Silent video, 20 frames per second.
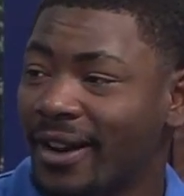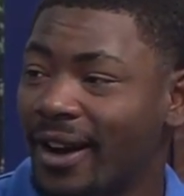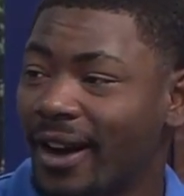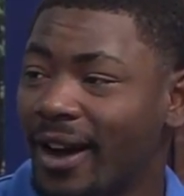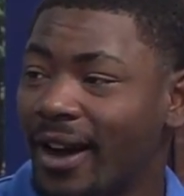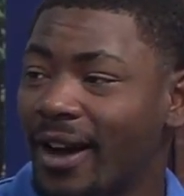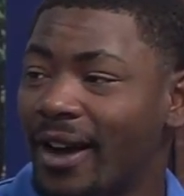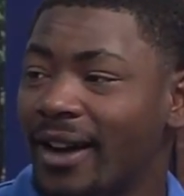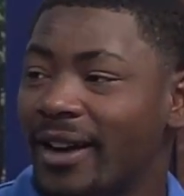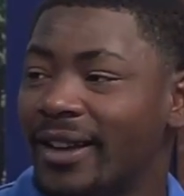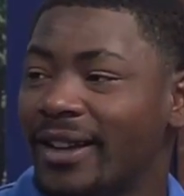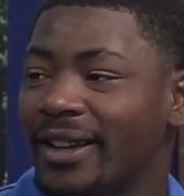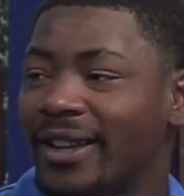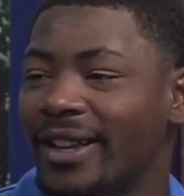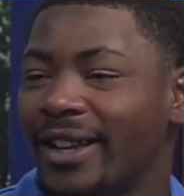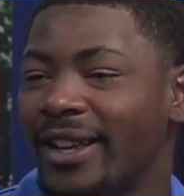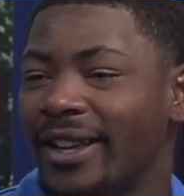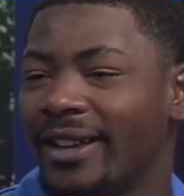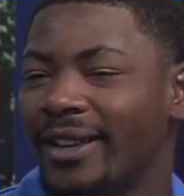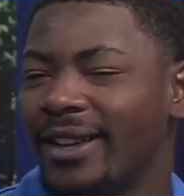Uh,
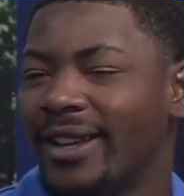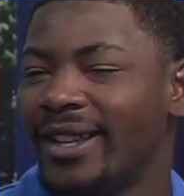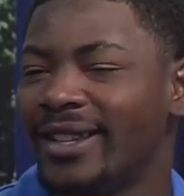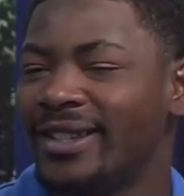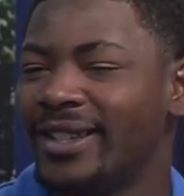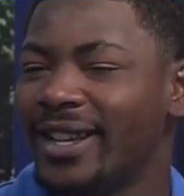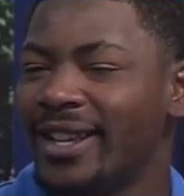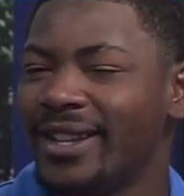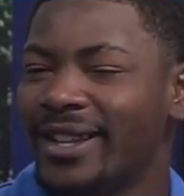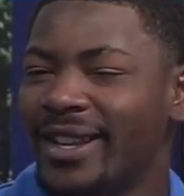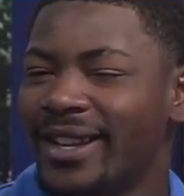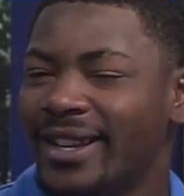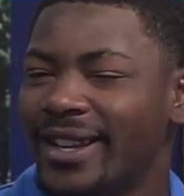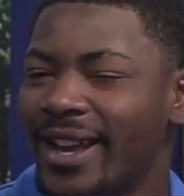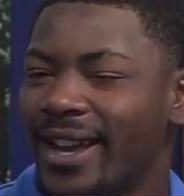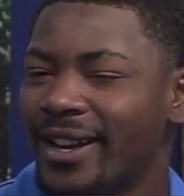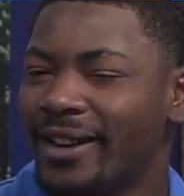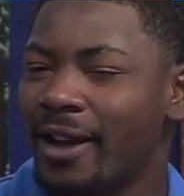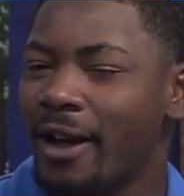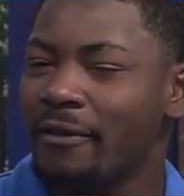he said that he
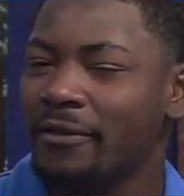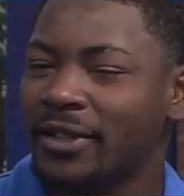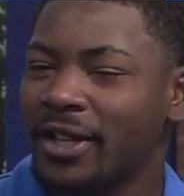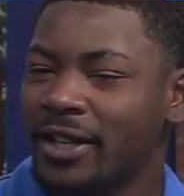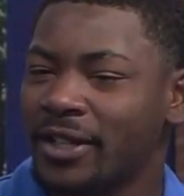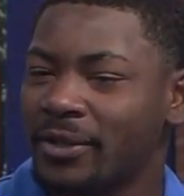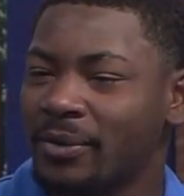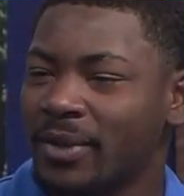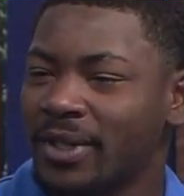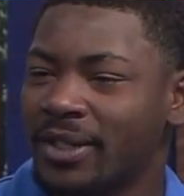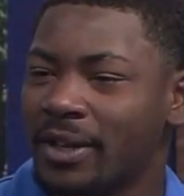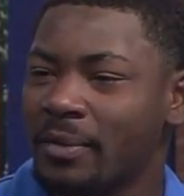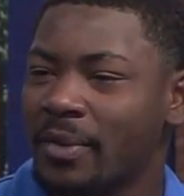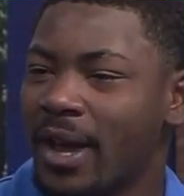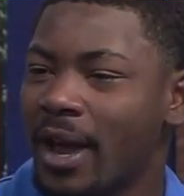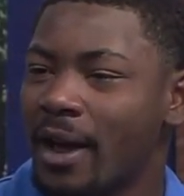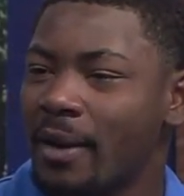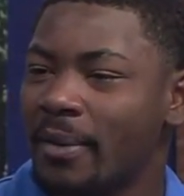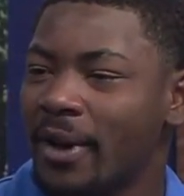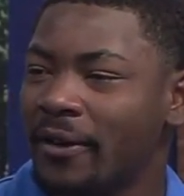had a conversation with some
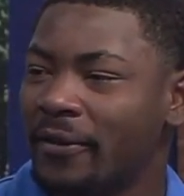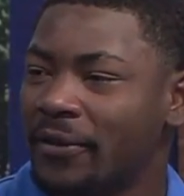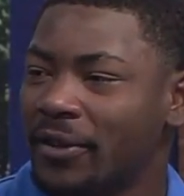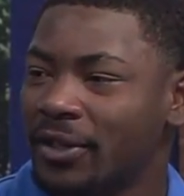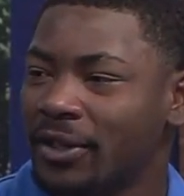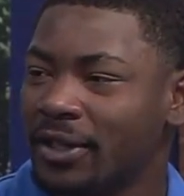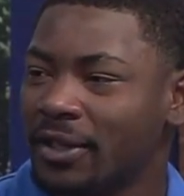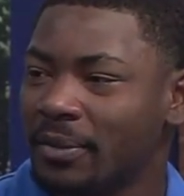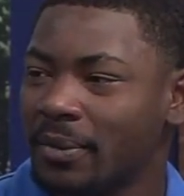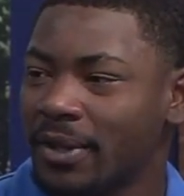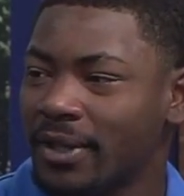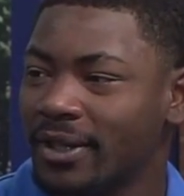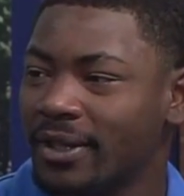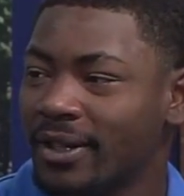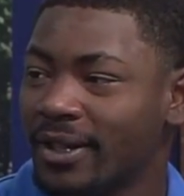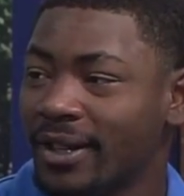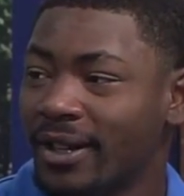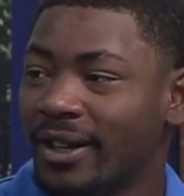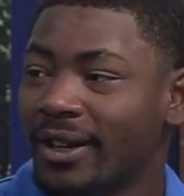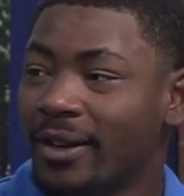guy about fishing, but
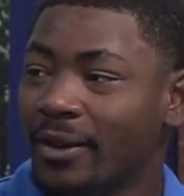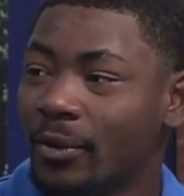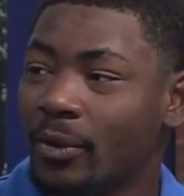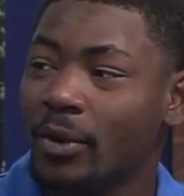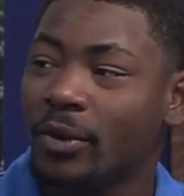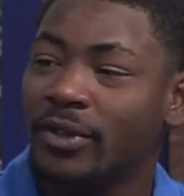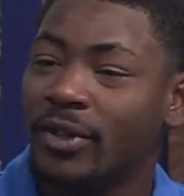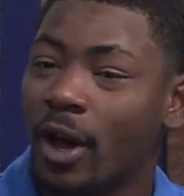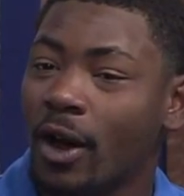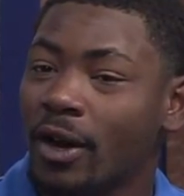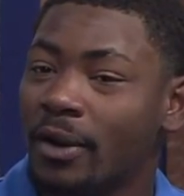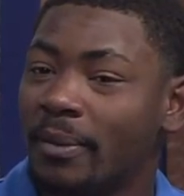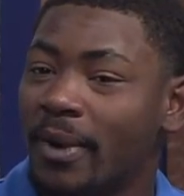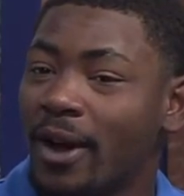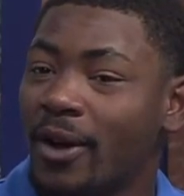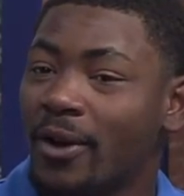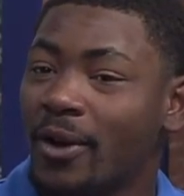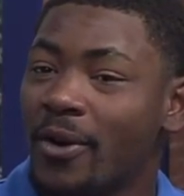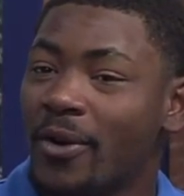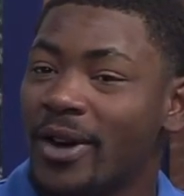we were talking
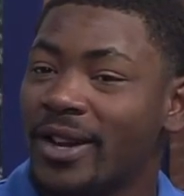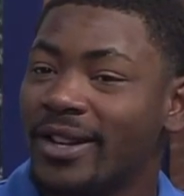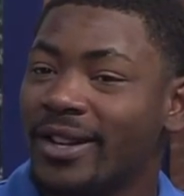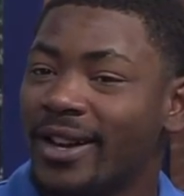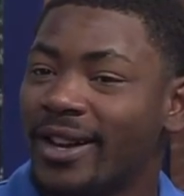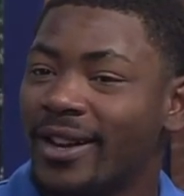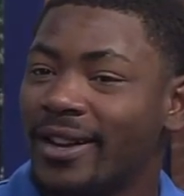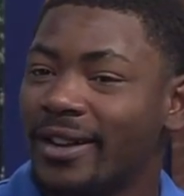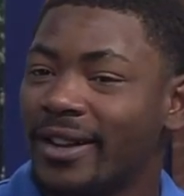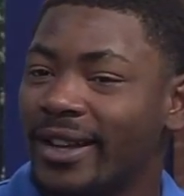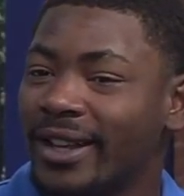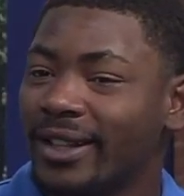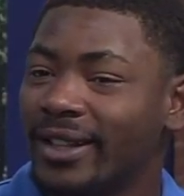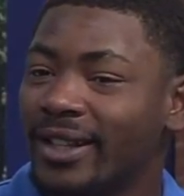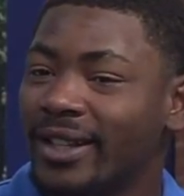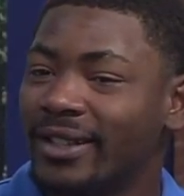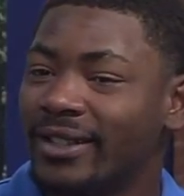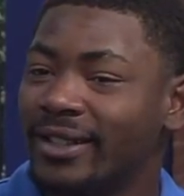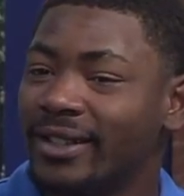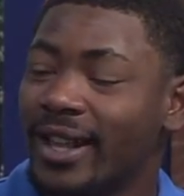about going uh, at
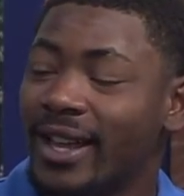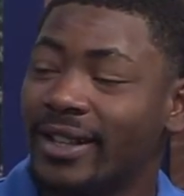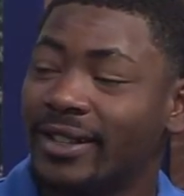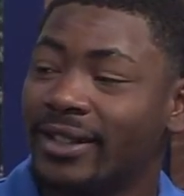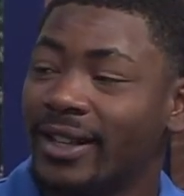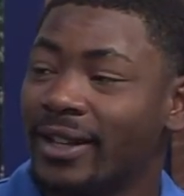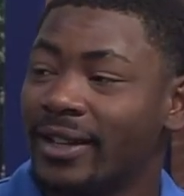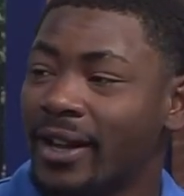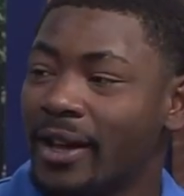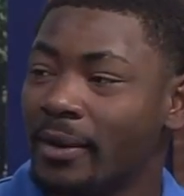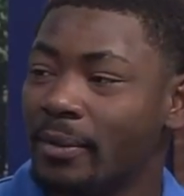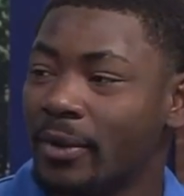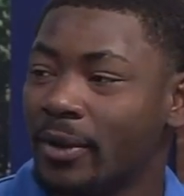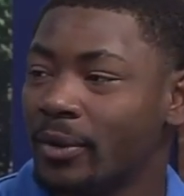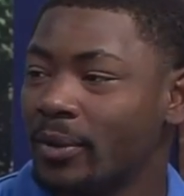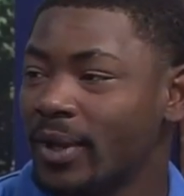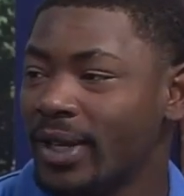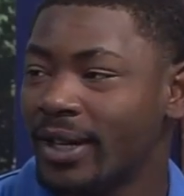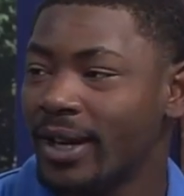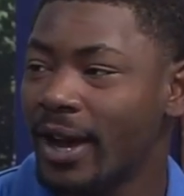least that Sunday, but
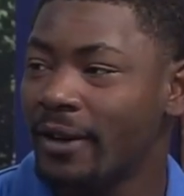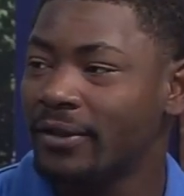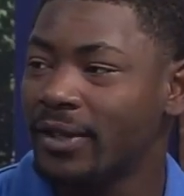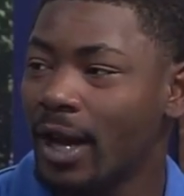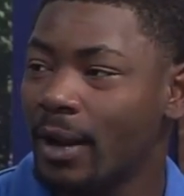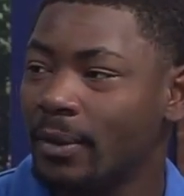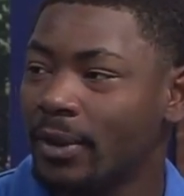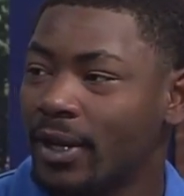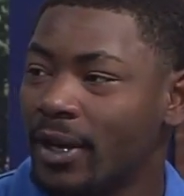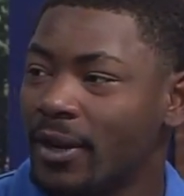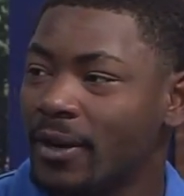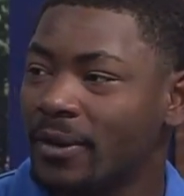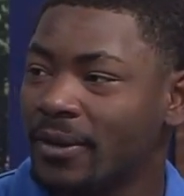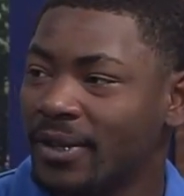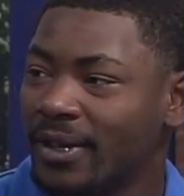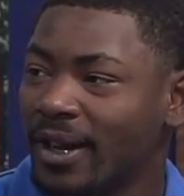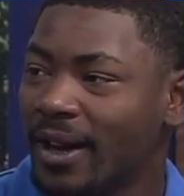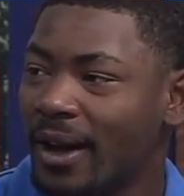we didn't have time to go